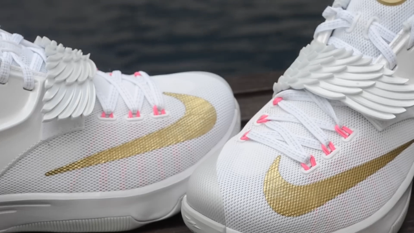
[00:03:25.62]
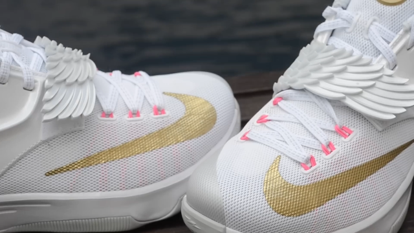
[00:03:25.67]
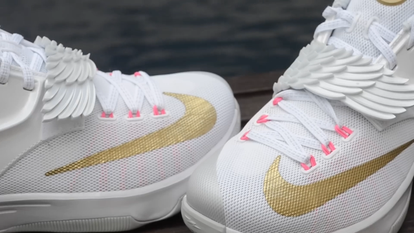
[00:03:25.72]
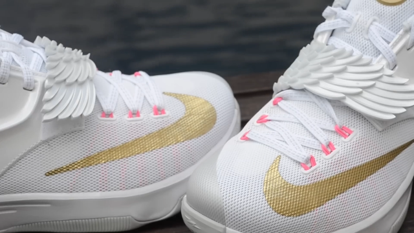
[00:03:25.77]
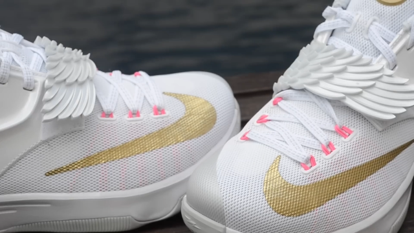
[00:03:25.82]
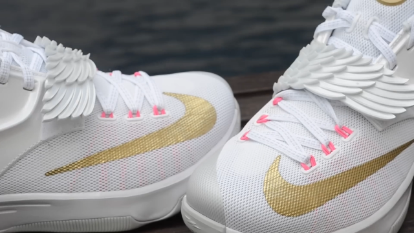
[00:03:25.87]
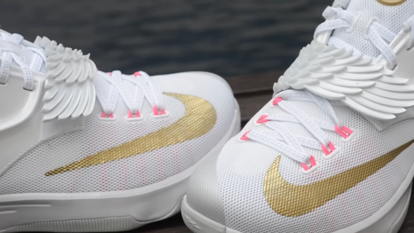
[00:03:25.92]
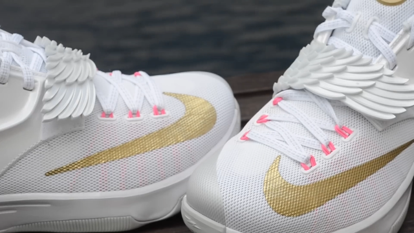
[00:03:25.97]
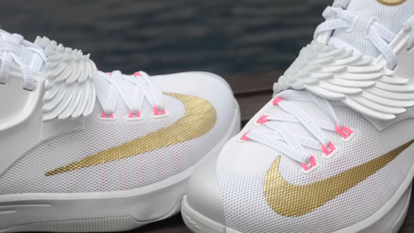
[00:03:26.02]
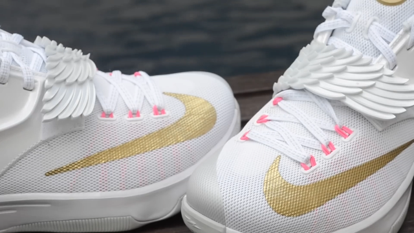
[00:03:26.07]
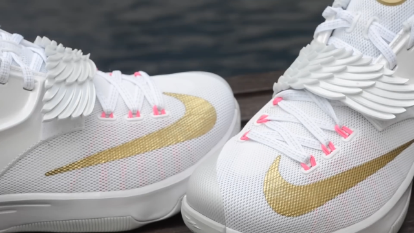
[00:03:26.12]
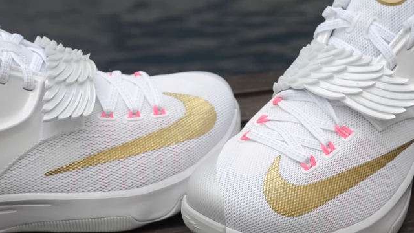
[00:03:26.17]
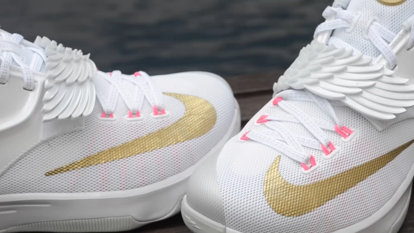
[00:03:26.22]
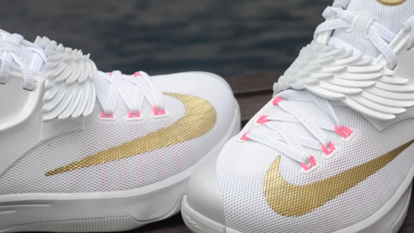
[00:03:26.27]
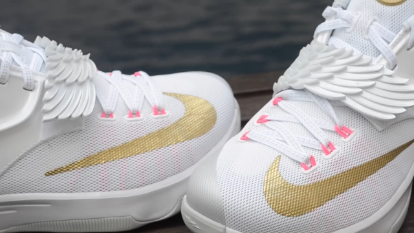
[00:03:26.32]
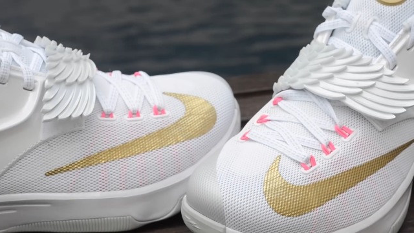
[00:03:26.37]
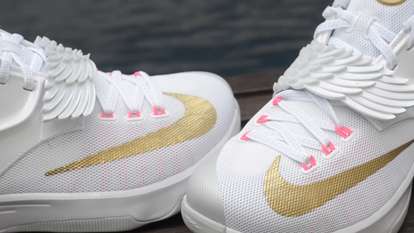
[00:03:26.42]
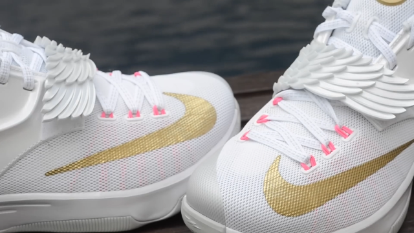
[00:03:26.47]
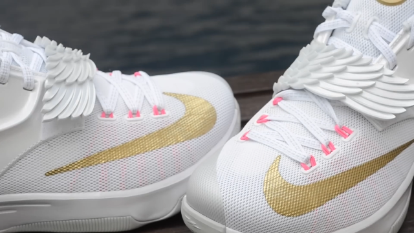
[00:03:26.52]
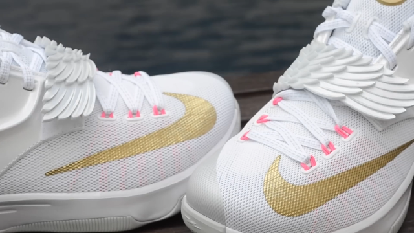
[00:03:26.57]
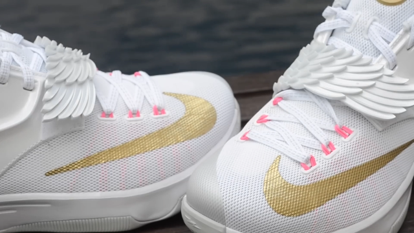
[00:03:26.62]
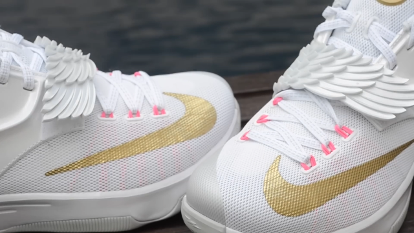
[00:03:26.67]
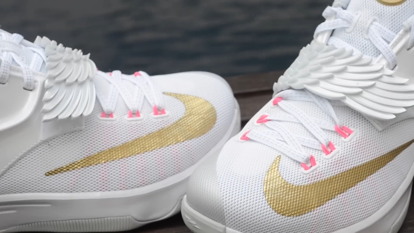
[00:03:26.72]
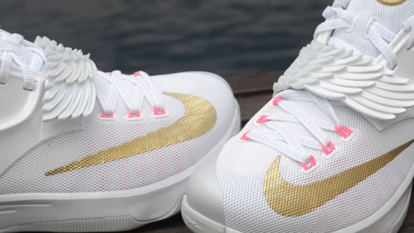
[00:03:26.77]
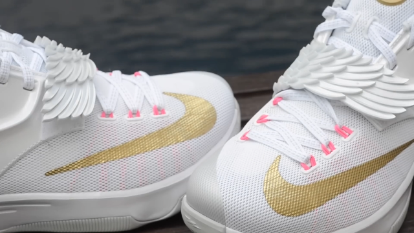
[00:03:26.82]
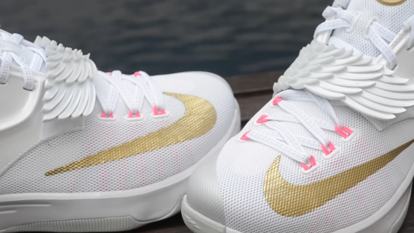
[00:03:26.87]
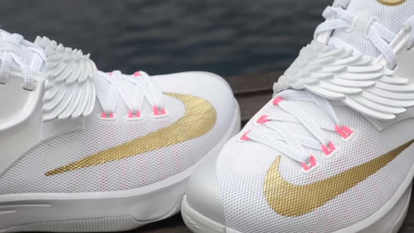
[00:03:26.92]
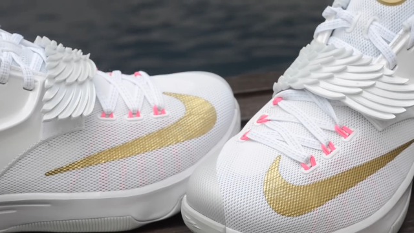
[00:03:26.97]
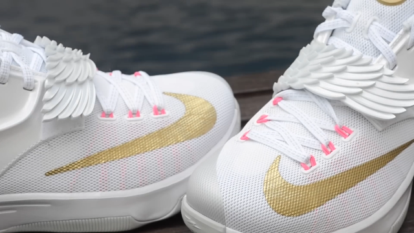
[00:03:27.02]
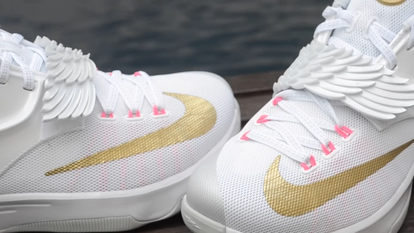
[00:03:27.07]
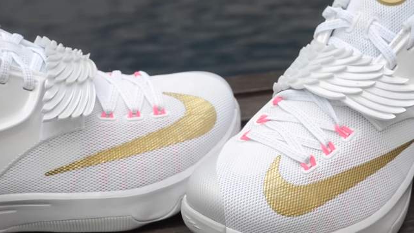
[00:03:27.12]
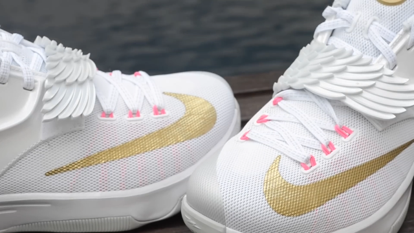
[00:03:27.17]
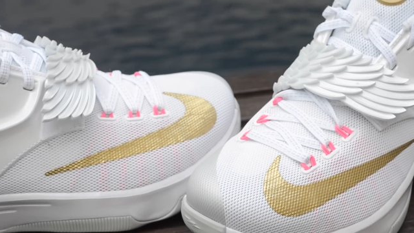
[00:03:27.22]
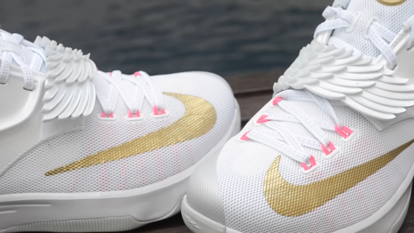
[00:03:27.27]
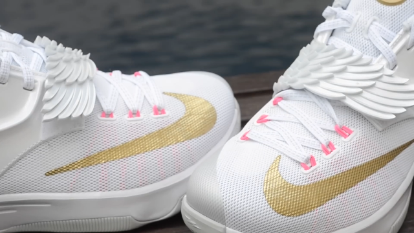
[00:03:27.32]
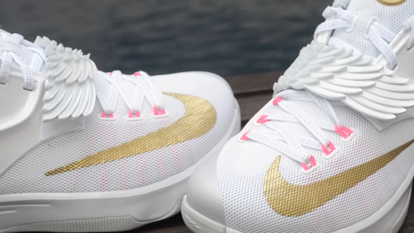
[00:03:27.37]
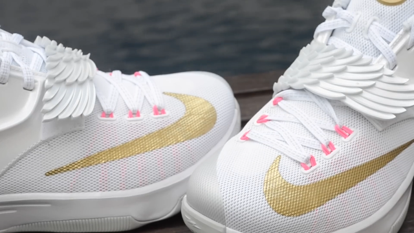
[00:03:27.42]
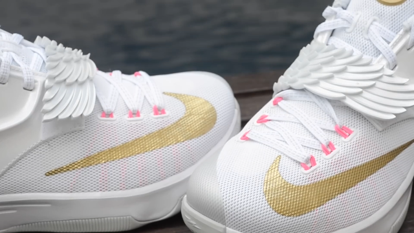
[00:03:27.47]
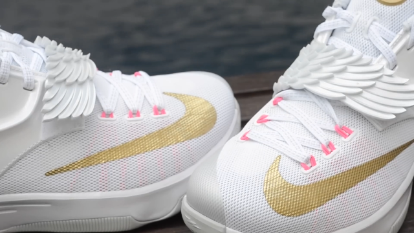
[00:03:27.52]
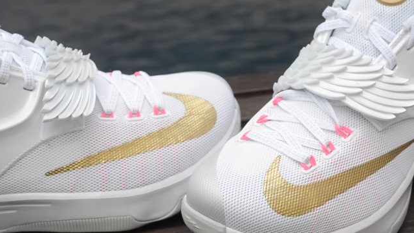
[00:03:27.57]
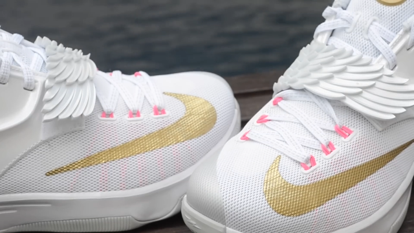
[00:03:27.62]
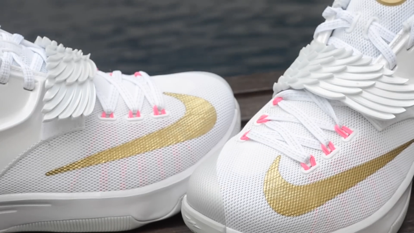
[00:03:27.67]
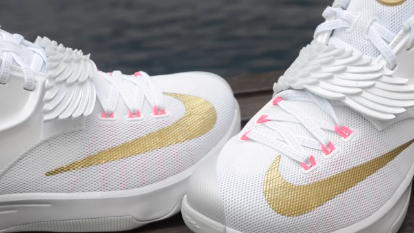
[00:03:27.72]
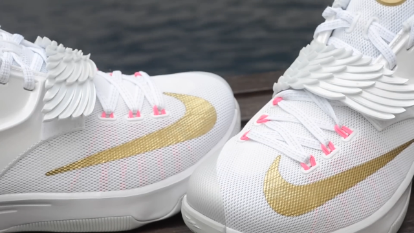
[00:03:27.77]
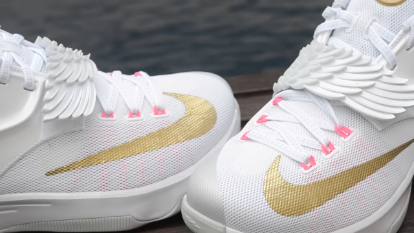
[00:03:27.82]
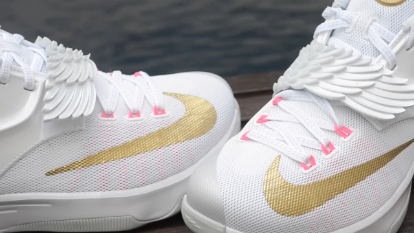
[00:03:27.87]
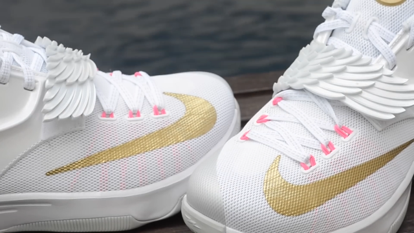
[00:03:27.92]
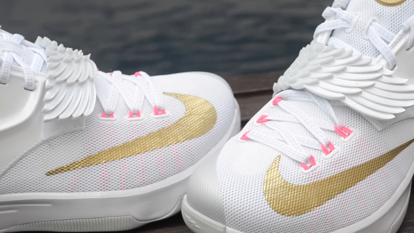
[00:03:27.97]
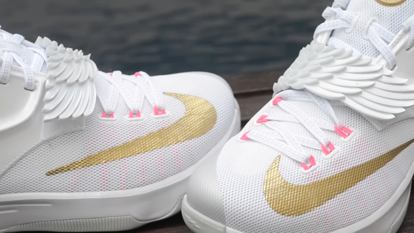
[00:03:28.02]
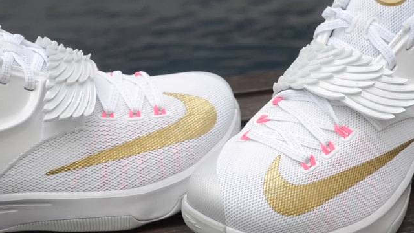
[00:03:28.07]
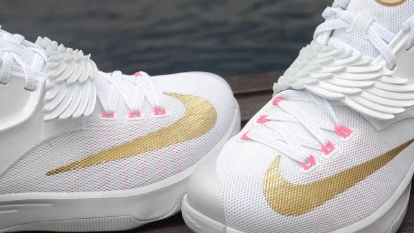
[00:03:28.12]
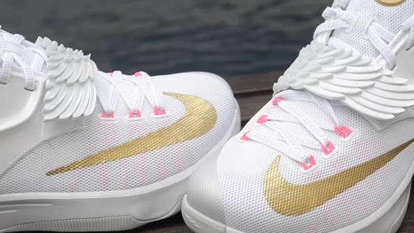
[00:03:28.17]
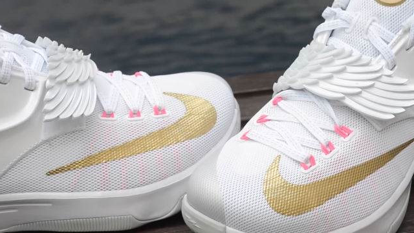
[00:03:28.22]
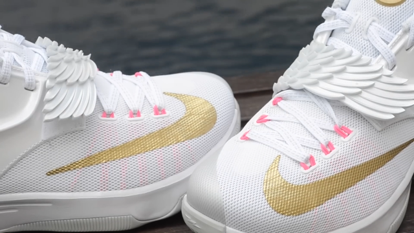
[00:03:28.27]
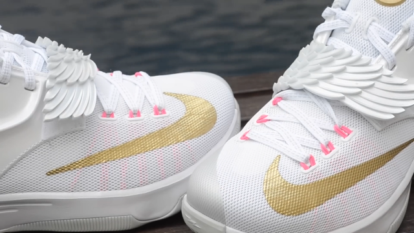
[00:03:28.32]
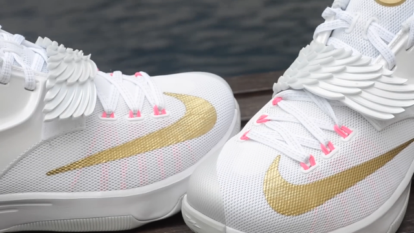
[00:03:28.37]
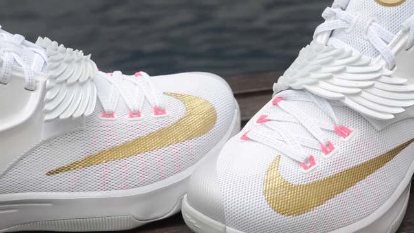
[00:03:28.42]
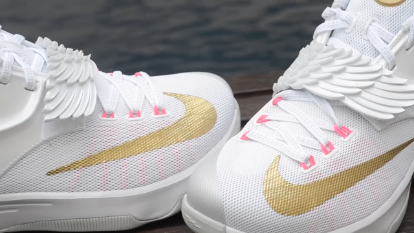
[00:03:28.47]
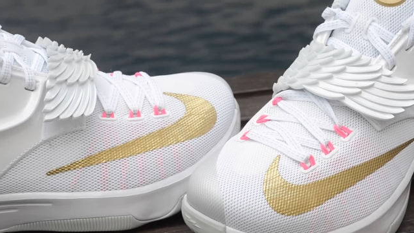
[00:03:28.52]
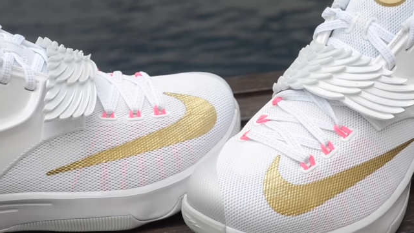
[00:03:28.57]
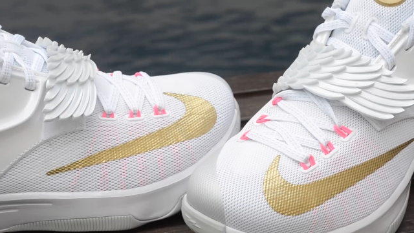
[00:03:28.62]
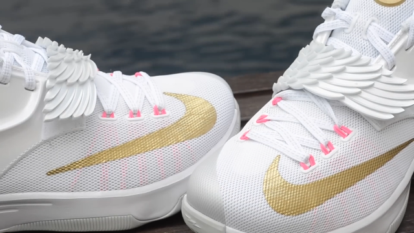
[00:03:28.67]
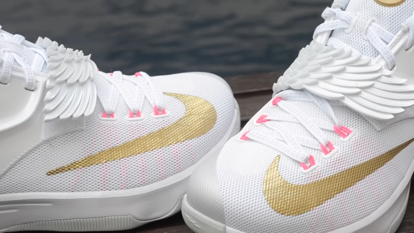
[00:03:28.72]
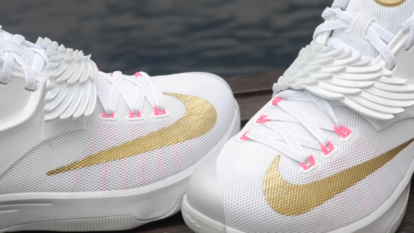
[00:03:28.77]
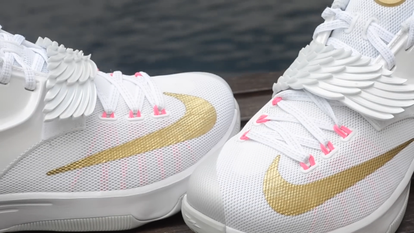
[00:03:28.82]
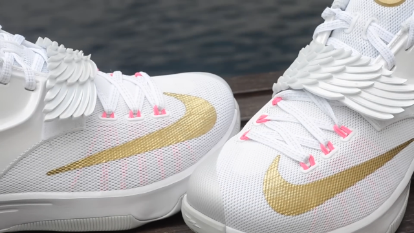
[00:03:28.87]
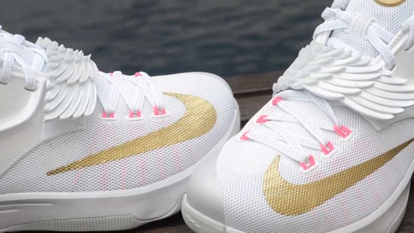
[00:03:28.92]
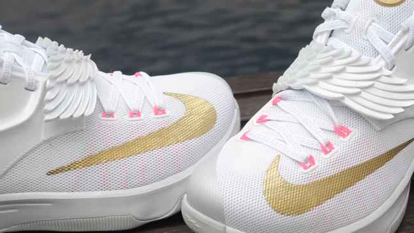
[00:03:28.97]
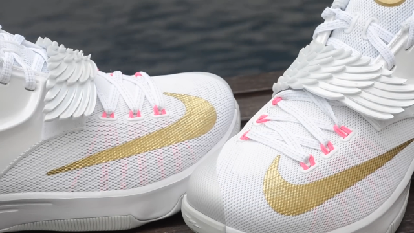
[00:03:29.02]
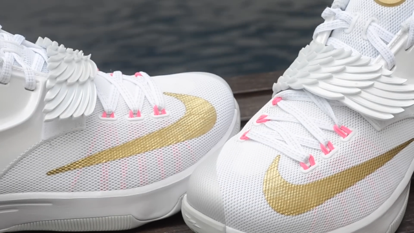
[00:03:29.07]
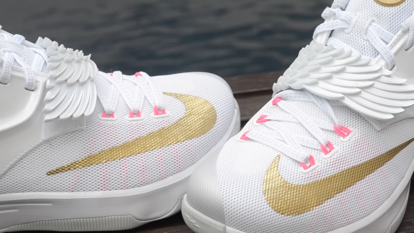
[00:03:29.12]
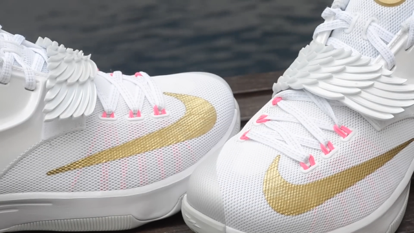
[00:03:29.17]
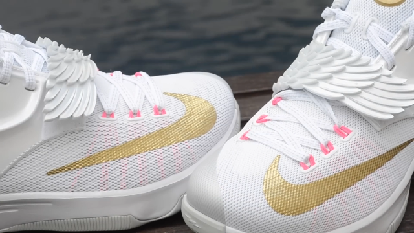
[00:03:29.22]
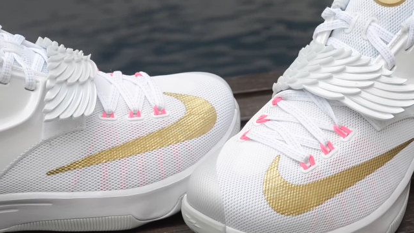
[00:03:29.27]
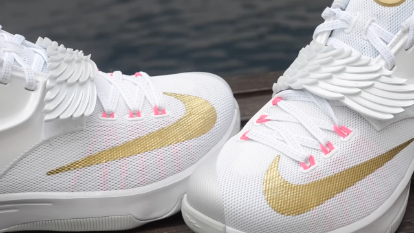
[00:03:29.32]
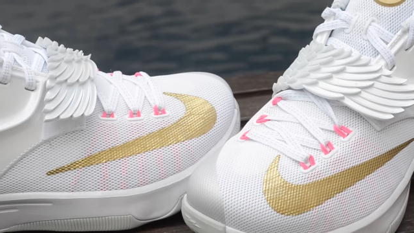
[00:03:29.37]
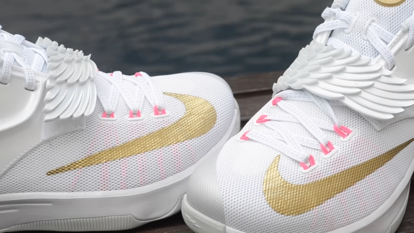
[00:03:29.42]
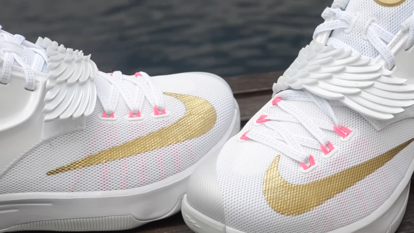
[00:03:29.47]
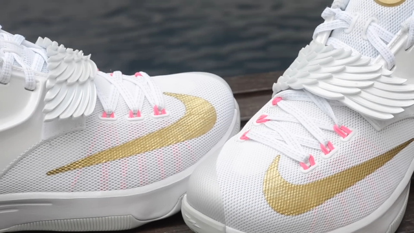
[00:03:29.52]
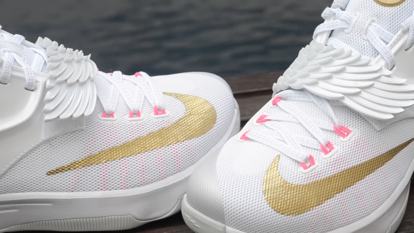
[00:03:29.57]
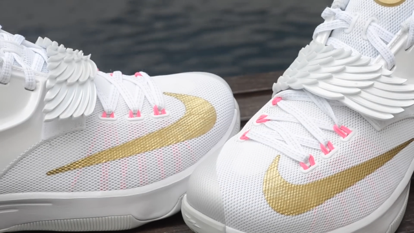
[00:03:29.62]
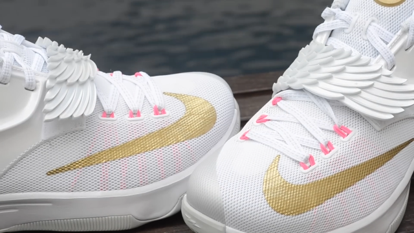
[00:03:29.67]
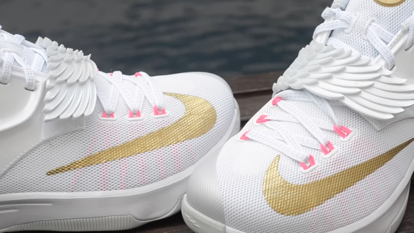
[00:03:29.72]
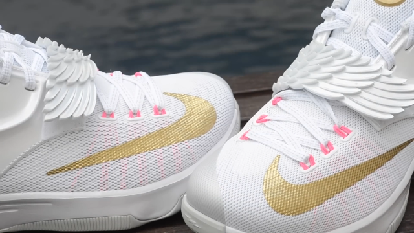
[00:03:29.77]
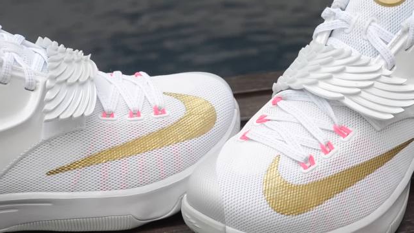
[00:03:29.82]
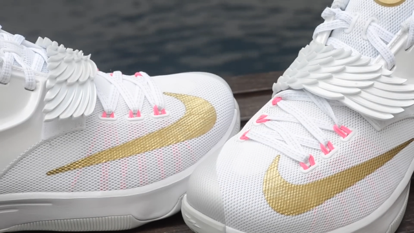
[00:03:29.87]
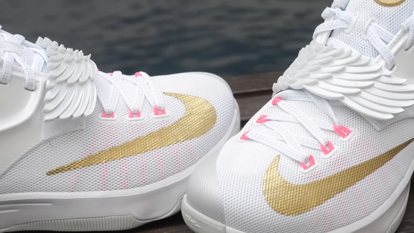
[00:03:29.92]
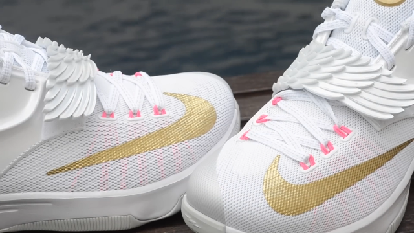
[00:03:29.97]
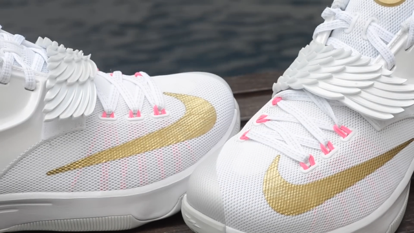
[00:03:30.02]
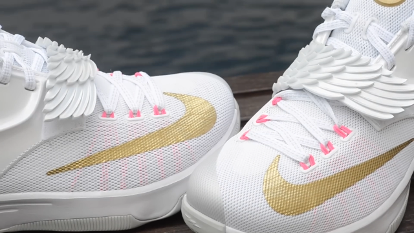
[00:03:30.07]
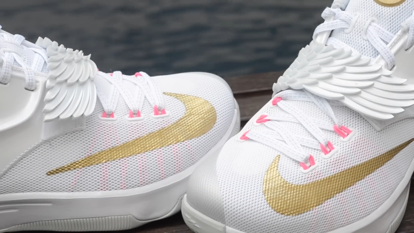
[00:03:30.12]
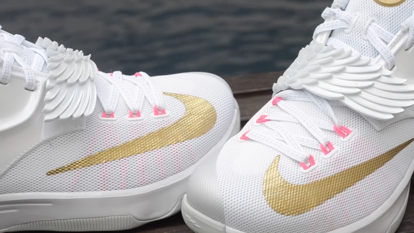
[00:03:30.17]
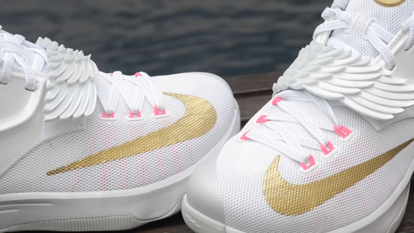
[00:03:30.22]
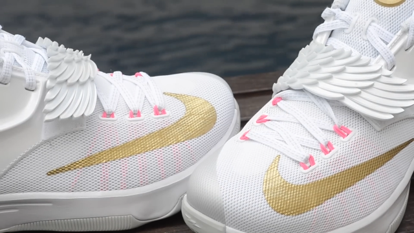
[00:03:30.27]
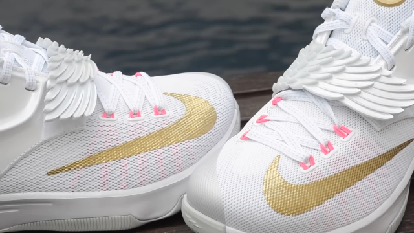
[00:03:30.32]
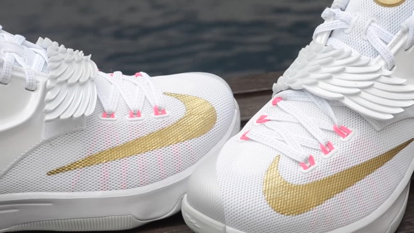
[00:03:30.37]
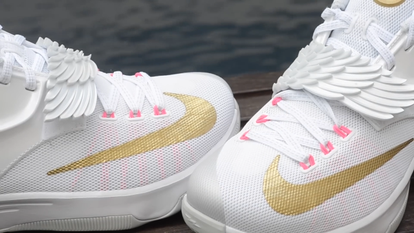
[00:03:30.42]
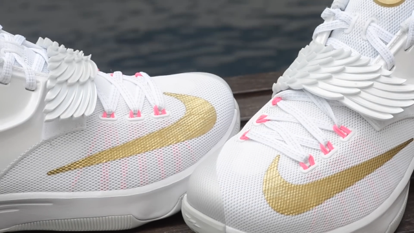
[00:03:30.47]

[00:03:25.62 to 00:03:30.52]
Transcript: (no speaker visible)